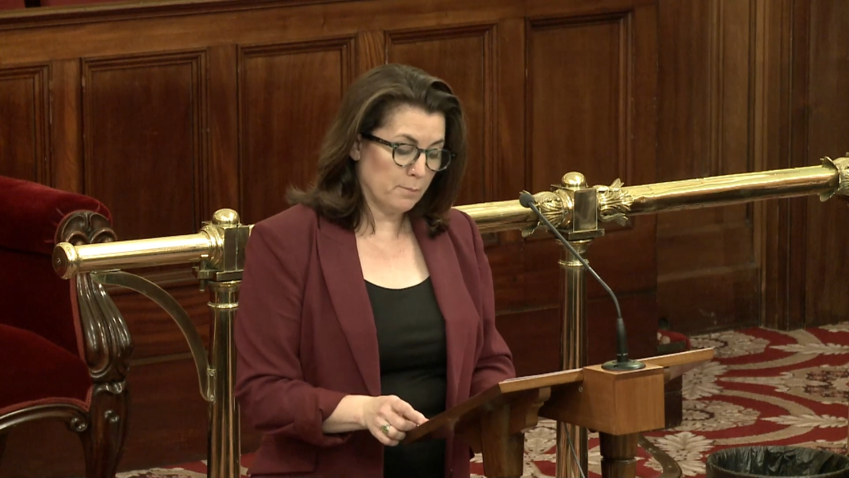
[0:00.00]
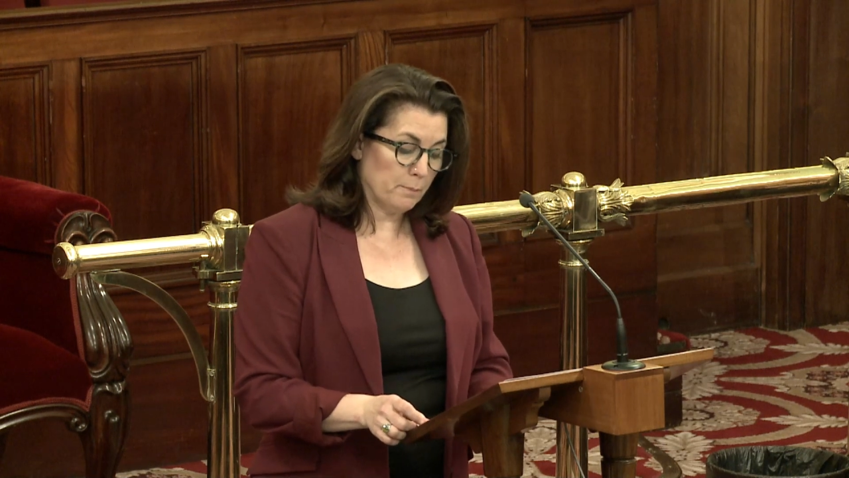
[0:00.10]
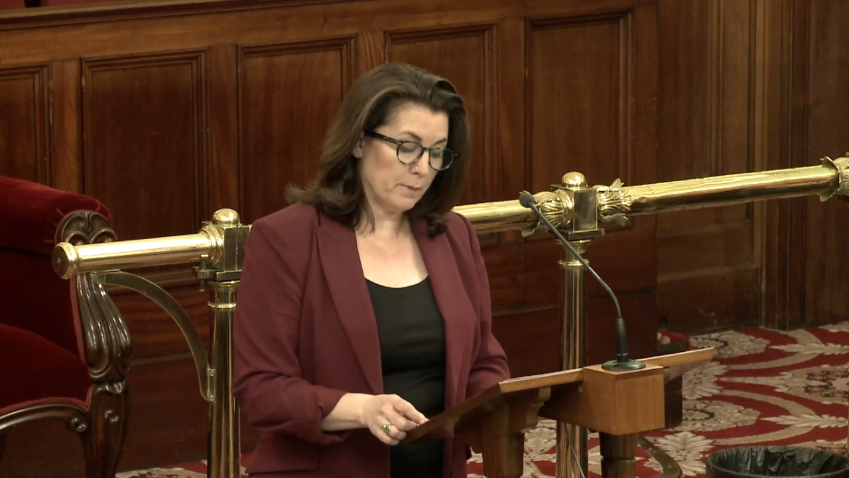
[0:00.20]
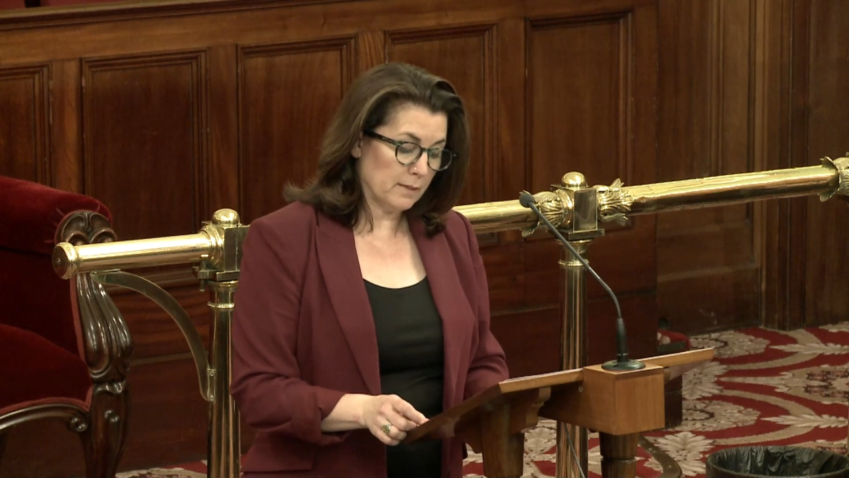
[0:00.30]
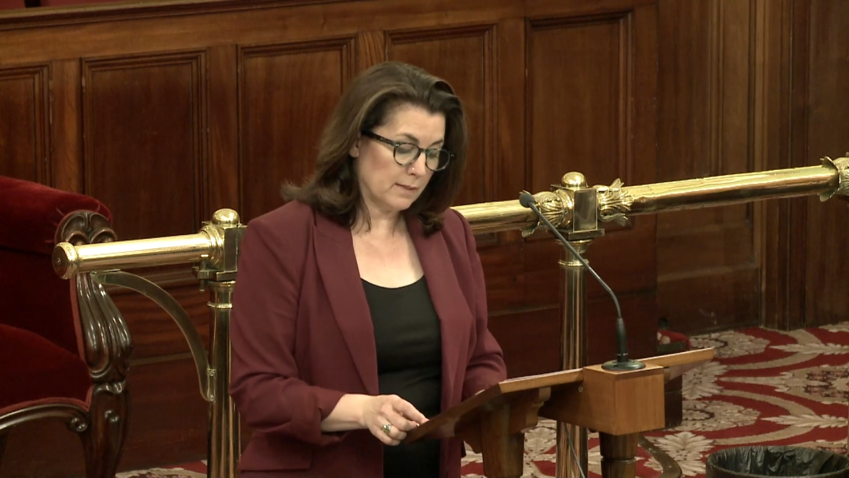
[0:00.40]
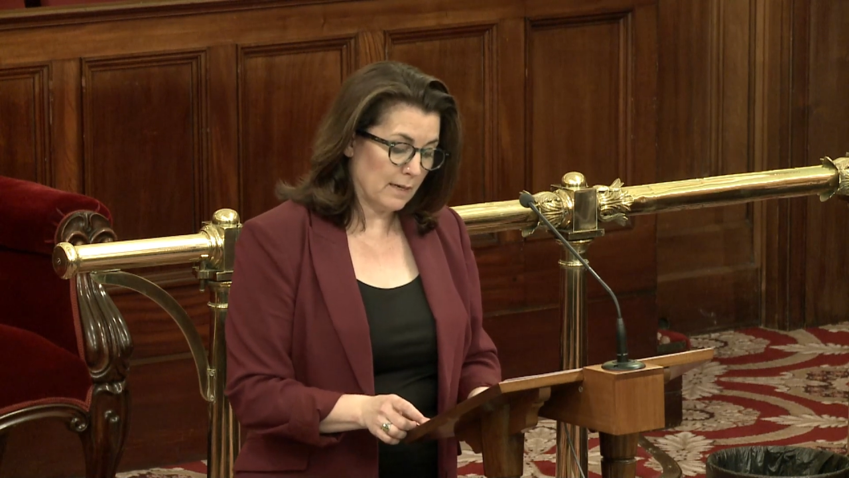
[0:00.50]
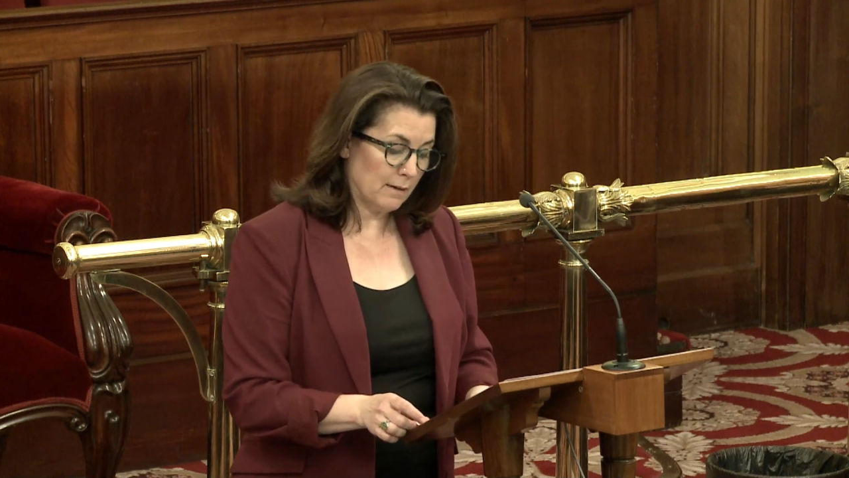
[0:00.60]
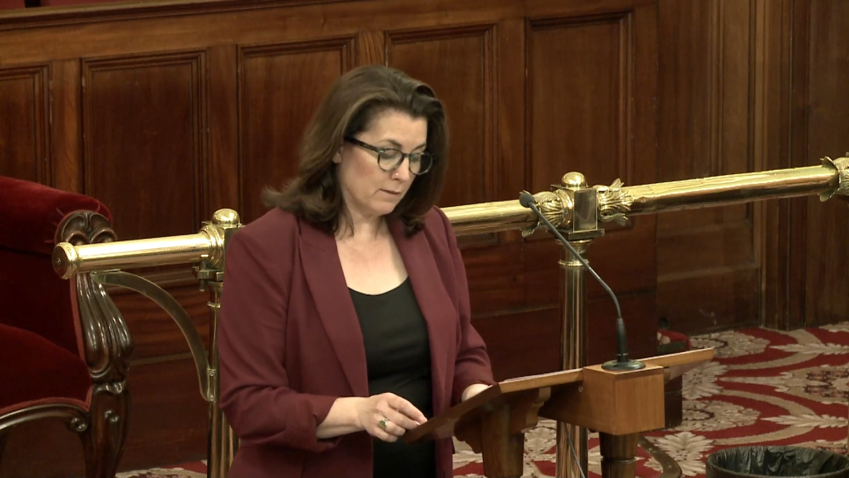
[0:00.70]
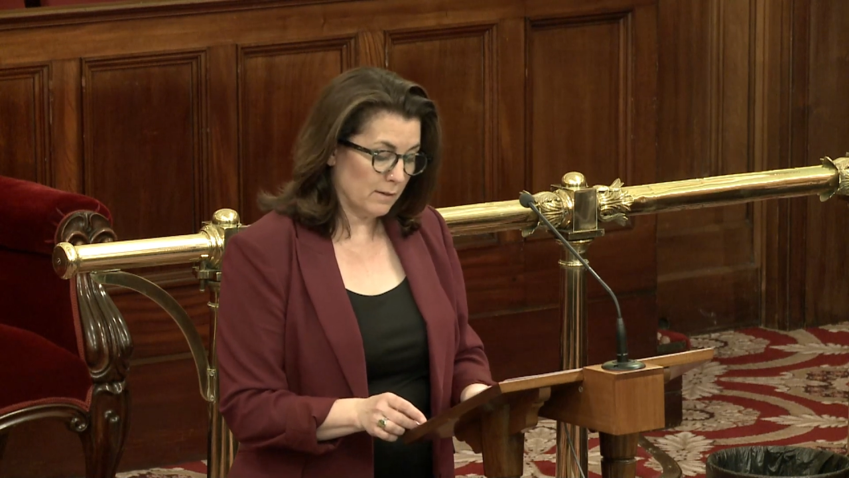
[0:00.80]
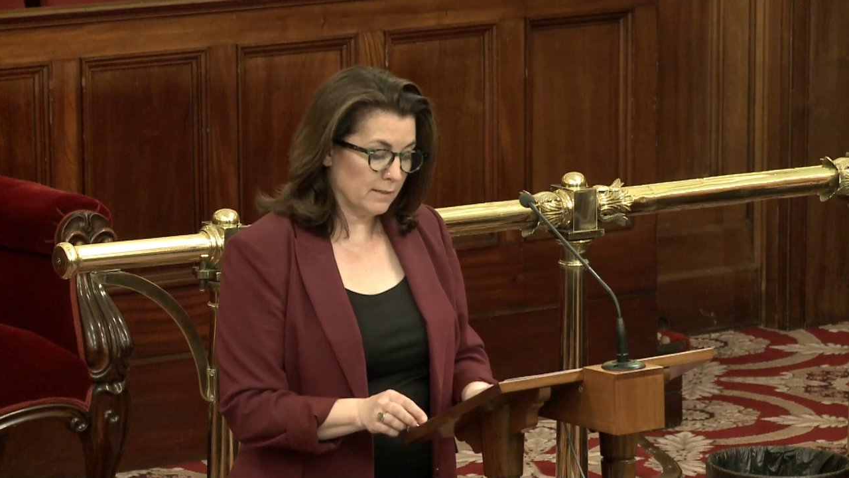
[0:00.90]
populist
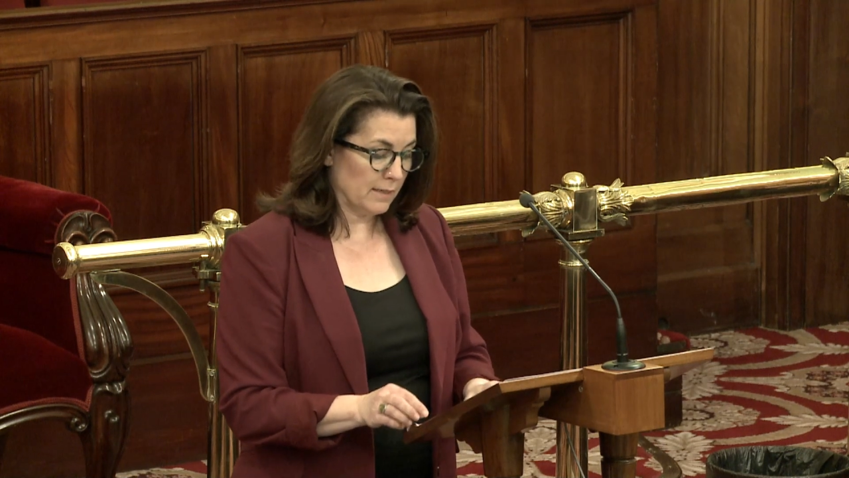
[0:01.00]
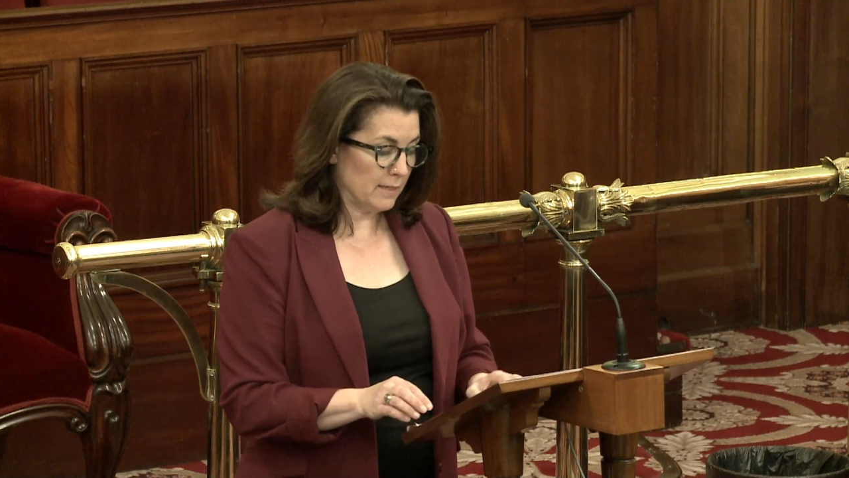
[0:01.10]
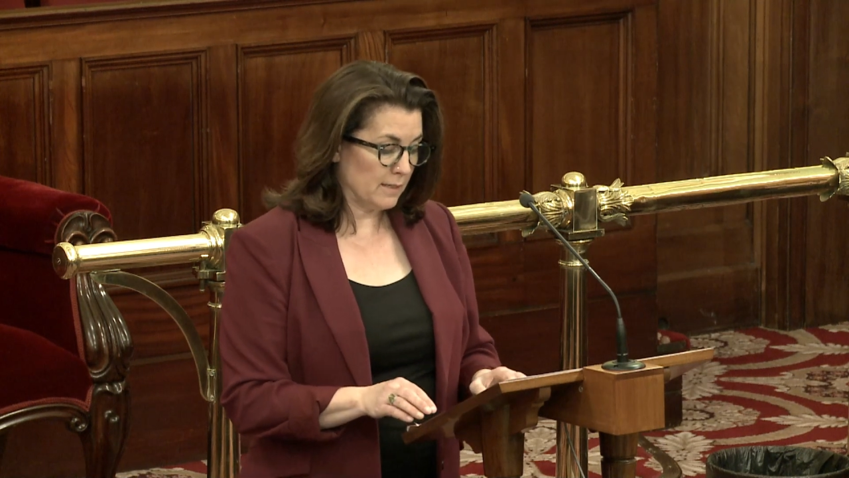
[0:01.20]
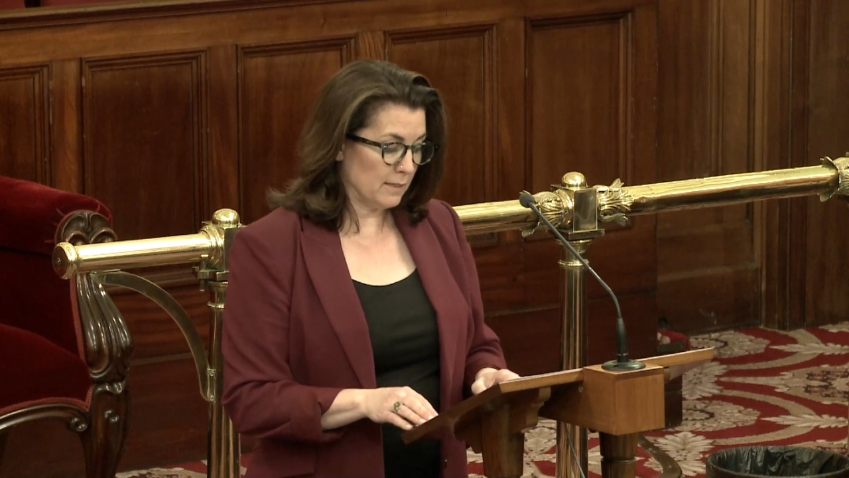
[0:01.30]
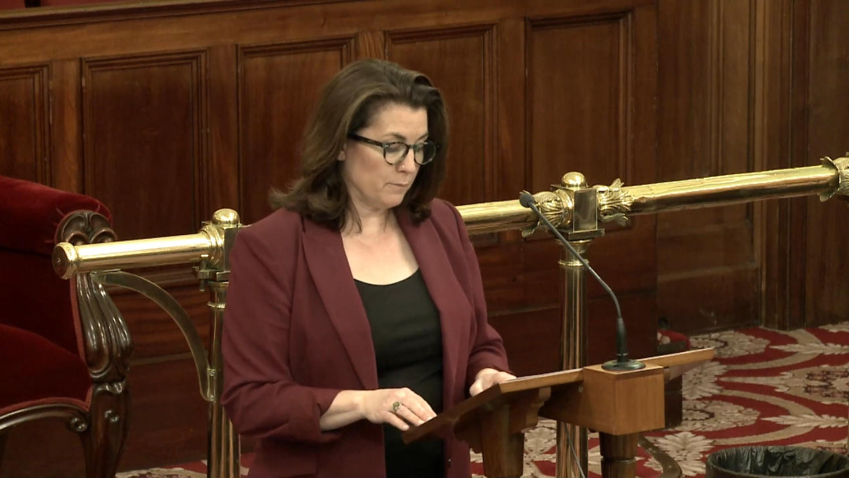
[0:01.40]
characterisation as